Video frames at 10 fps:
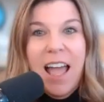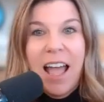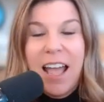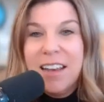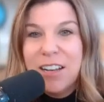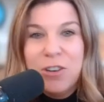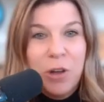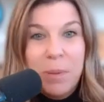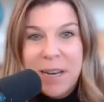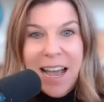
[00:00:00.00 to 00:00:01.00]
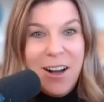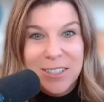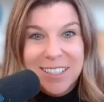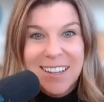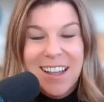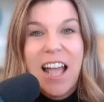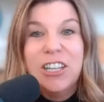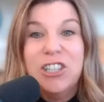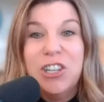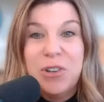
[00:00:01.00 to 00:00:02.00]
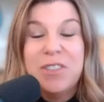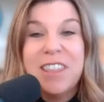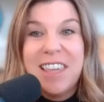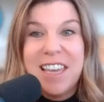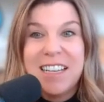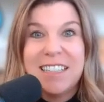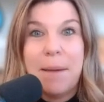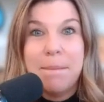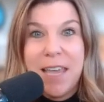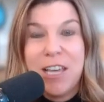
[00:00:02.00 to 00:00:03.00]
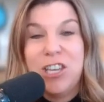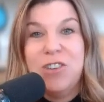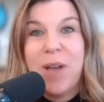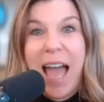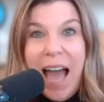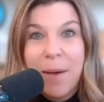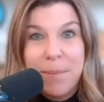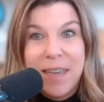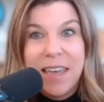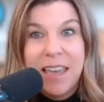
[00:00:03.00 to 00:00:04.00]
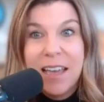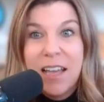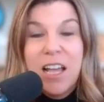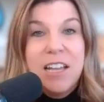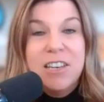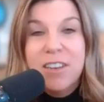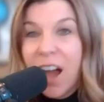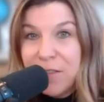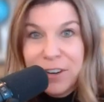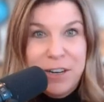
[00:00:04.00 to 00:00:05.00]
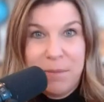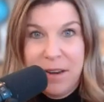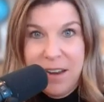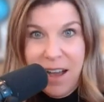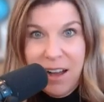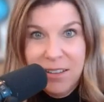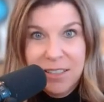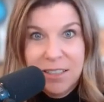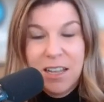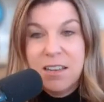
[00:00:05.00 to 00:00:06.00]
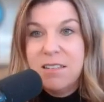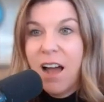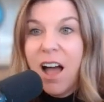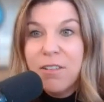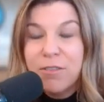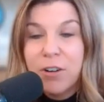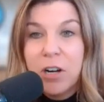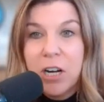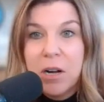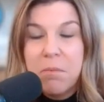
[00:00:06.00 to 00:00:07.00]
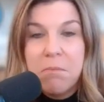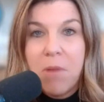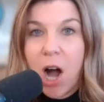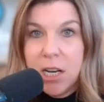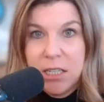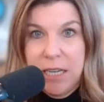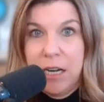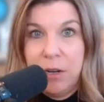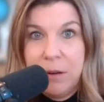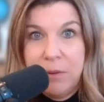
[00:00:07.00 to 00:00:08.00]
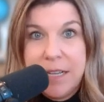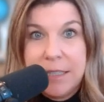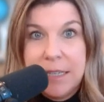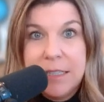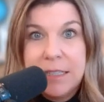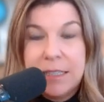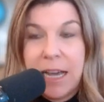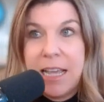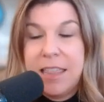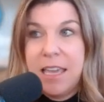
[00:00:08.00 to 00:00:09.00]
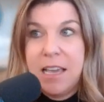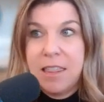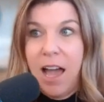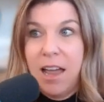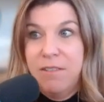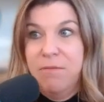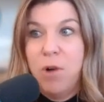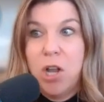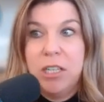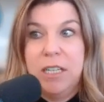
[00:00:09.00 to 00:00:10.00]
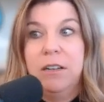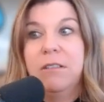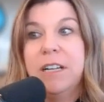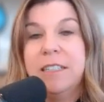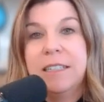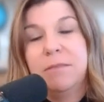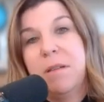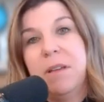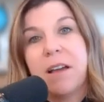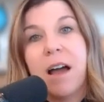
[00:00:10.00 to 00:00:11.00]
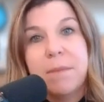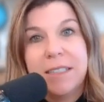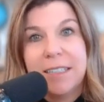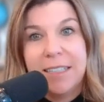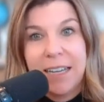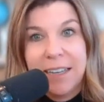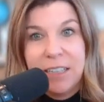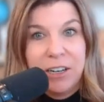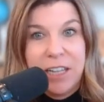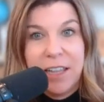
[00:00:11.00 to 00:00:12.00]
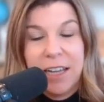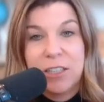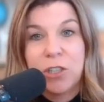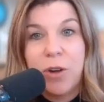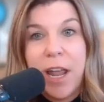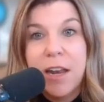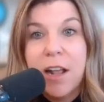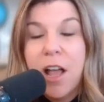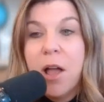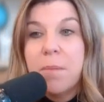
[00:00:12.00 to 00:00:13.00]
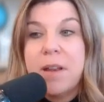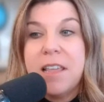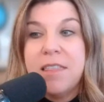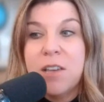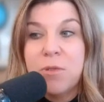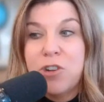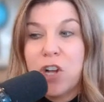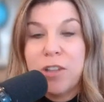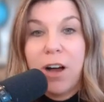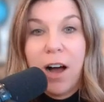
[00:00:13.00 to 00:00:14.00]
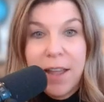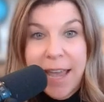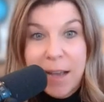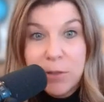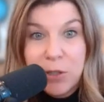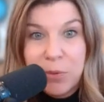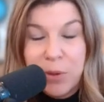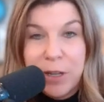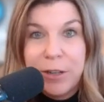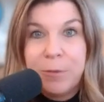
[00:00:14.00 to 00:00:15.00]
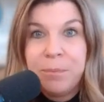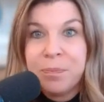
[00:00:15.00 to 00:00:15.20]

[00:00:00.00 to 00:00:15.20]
and nobody else. Do the things that make you happy, not for anybody else, not for monetary reasons. I think that if monetary reasons maybe come as a secondary, that's great. But I think when you're on the hamster wheel,